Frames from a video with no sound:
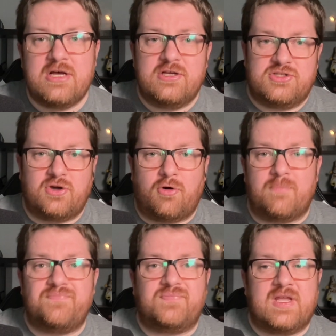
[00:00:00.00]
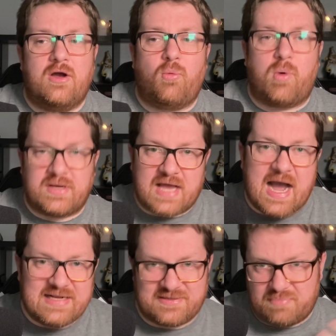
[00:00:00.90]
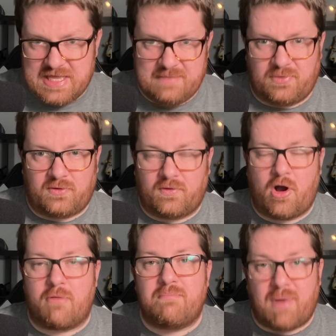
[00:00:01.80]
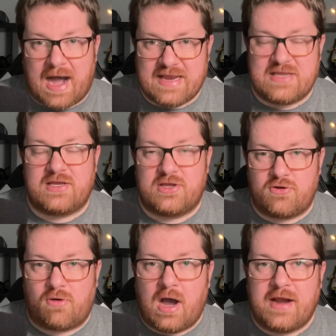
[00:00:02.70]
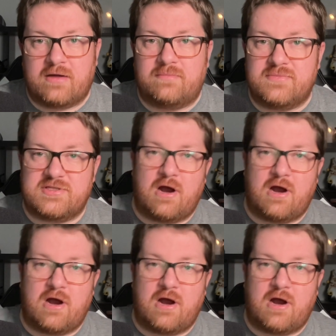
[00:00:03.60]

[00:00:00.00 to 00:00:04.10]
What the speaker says: So what kinds of people are buying your items?